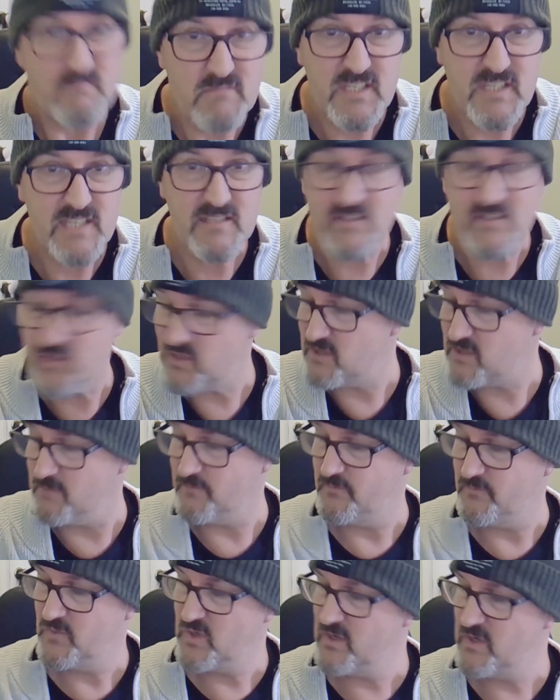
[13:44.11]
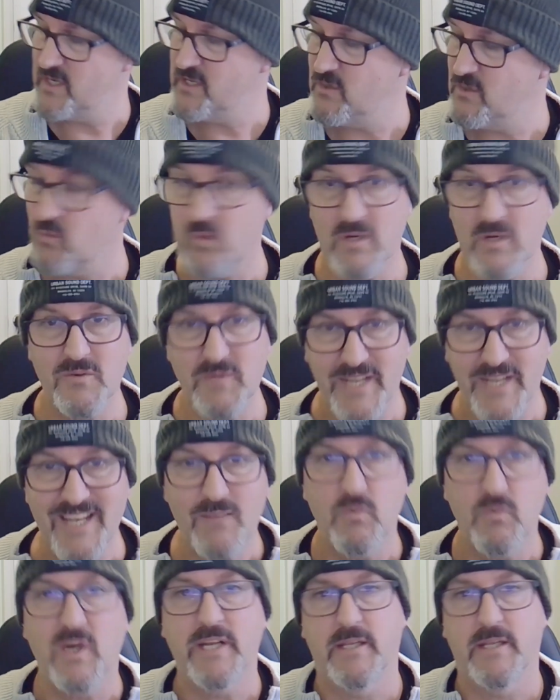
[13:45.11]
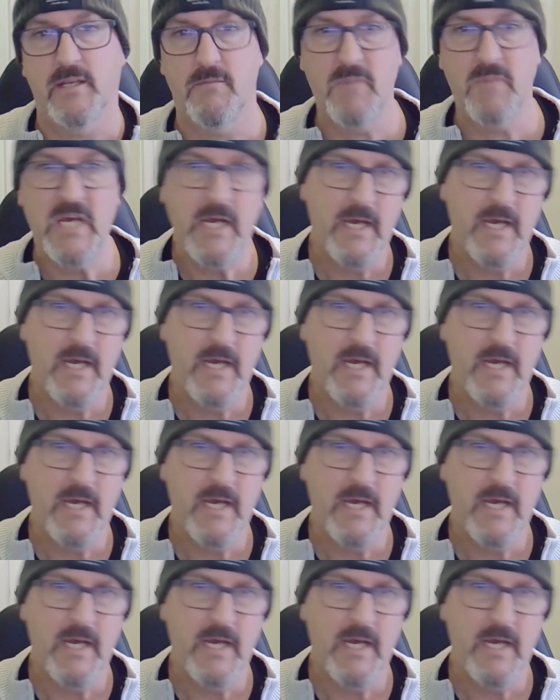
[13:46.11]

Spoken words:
Does the job. All right, you will need one of them.